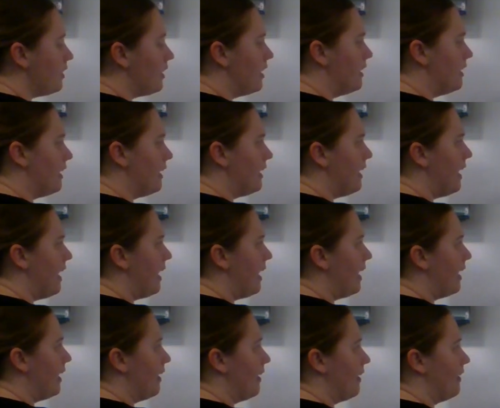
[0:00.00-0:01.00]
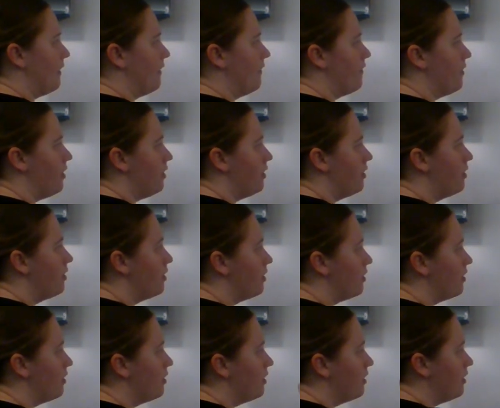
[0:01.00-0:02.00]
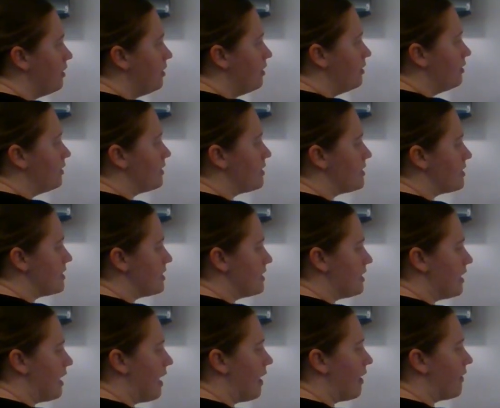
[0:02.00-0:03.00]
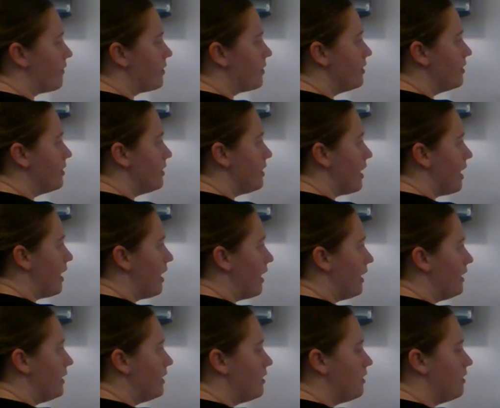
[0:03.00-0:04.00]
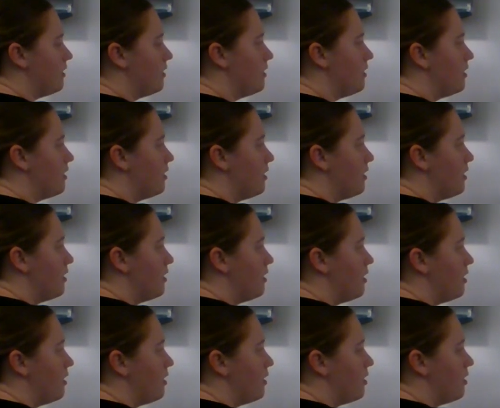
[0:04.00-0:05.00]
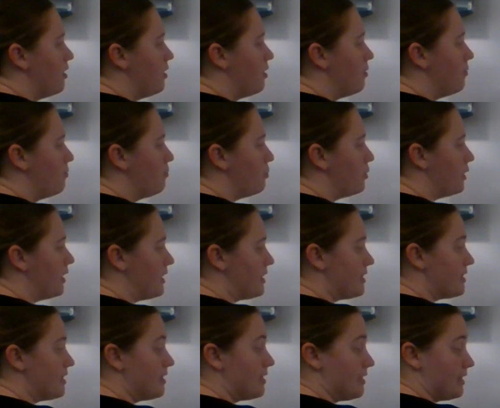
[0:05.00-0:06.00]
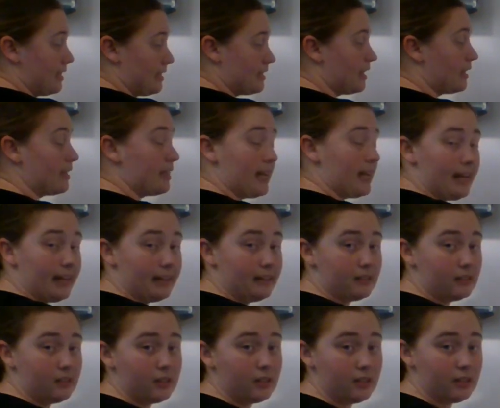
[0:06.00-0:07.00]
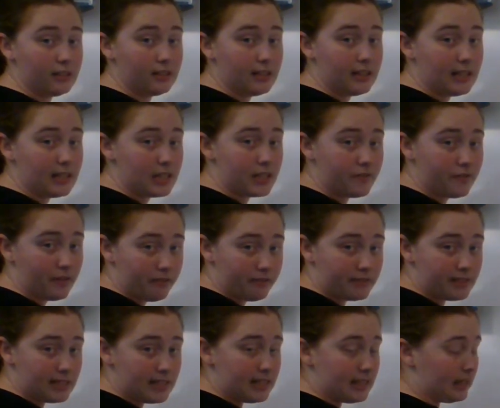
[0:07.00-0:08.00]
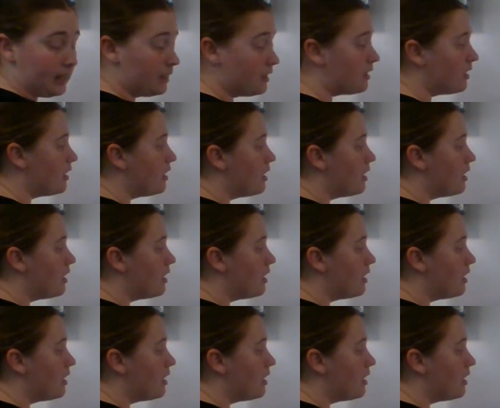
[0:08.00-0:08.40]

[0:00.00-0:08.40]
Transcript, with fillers: and I have let's see, I have 9 plus 6 again is 15.